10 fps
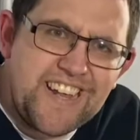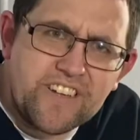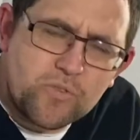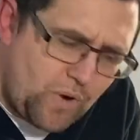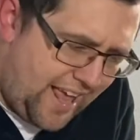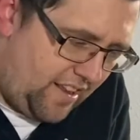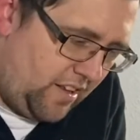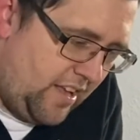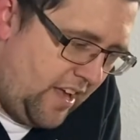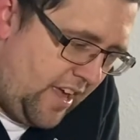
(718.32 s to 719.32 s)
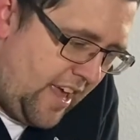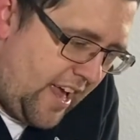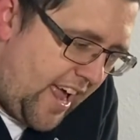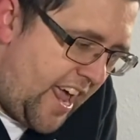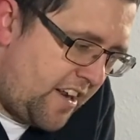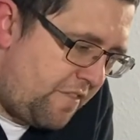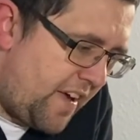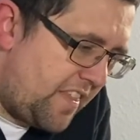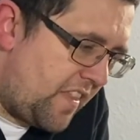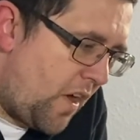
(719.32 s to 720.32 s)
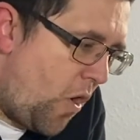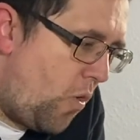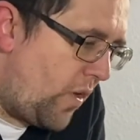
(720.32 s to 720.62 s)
as well. And the fact that the whole